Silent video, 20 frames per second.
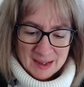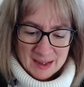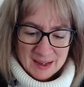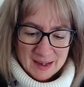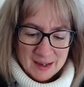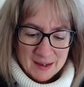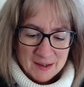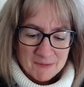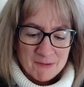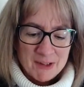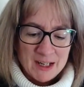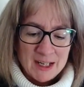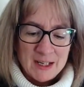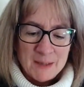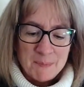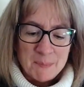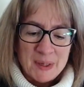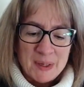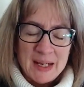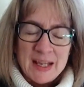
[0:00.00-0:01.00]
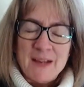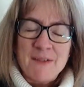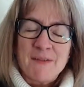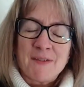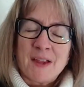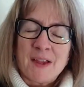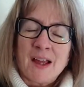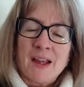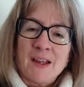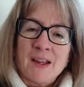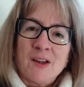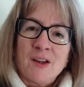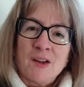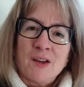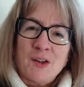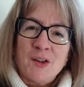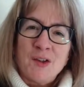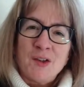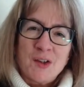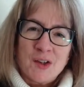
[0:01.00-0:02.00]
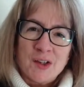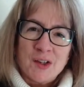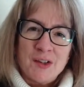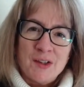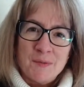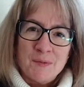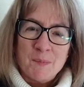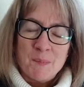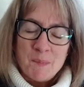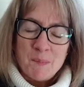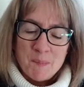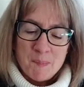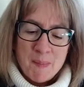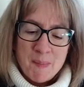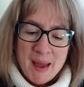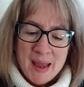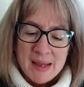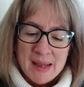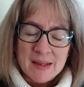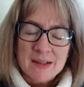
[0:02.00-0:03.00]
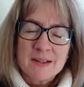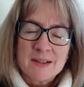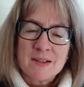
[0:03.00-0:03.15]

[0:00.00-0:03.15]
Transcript: I really believe that you can make